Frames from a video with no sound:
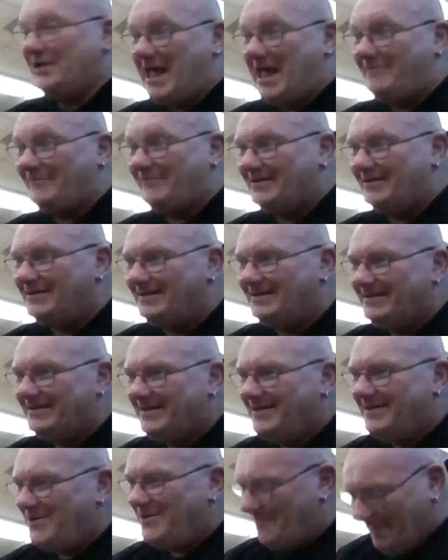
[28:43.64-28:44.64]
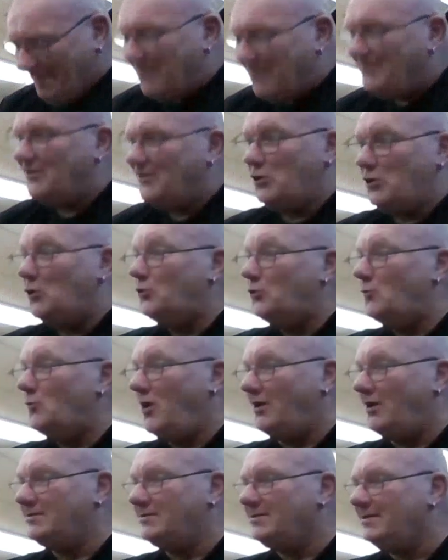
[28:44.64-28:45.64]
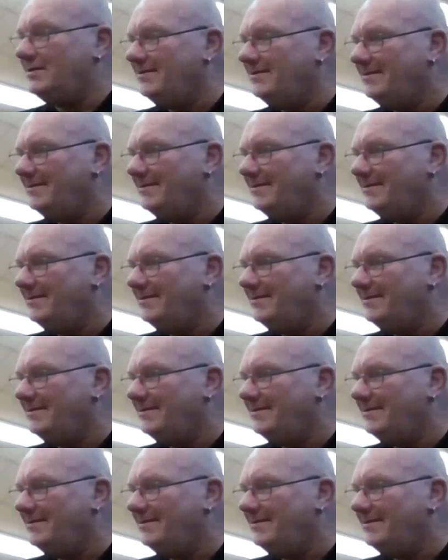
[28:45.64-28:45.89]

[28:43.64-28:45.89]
Would it ever? The gun one.